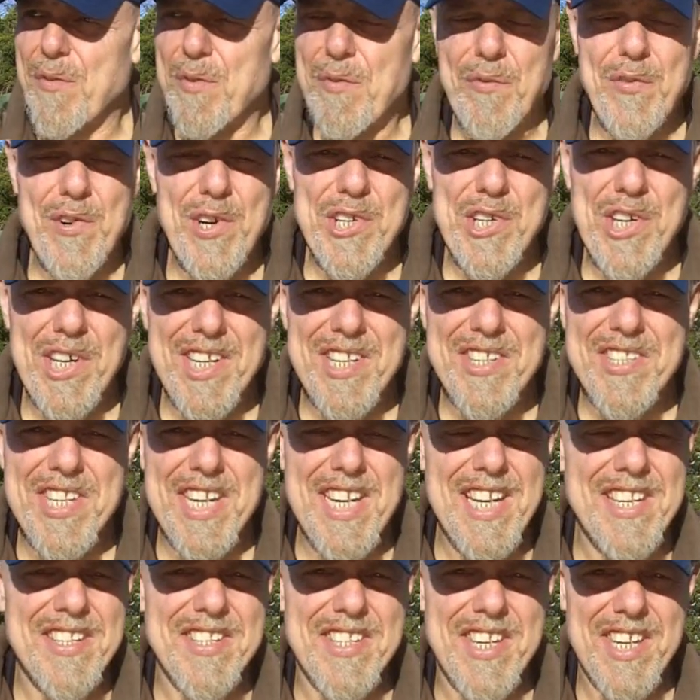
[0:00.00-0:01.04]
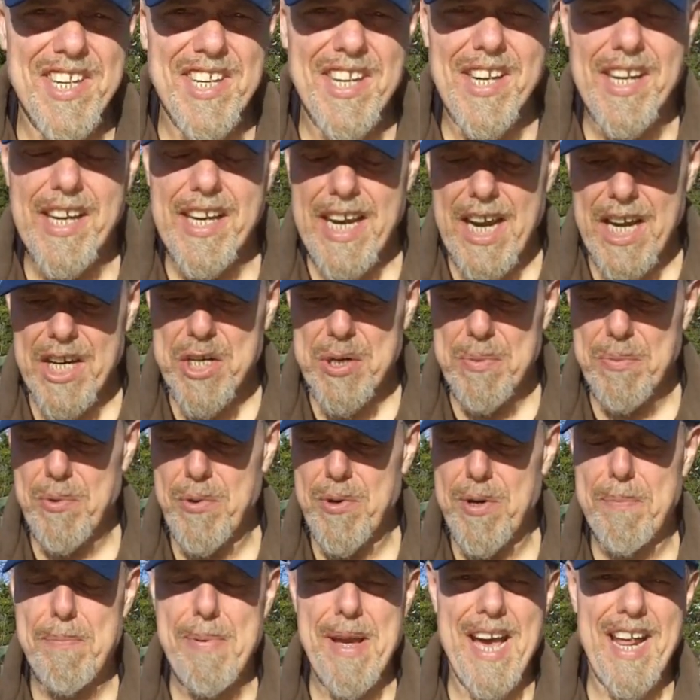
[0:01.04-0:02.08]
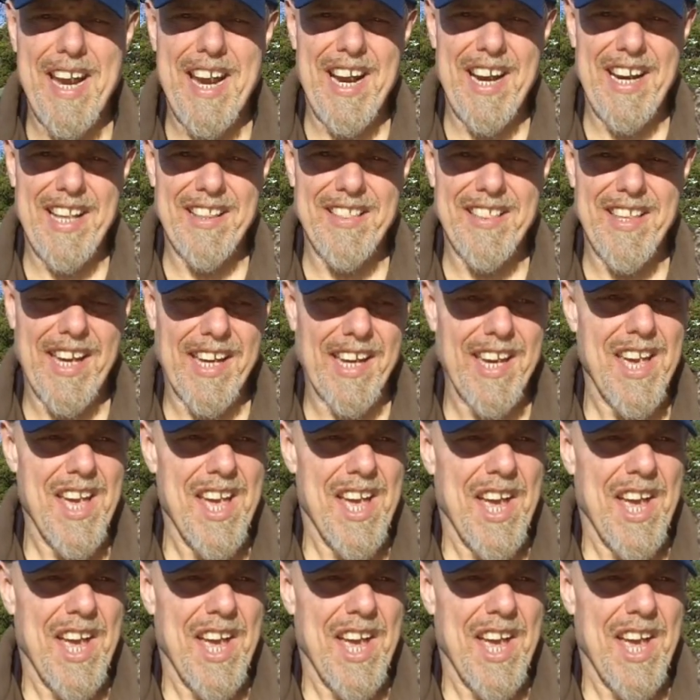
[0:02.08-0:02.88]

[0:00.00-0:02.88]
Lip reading: When fishing is easy, you can catch them on about anything.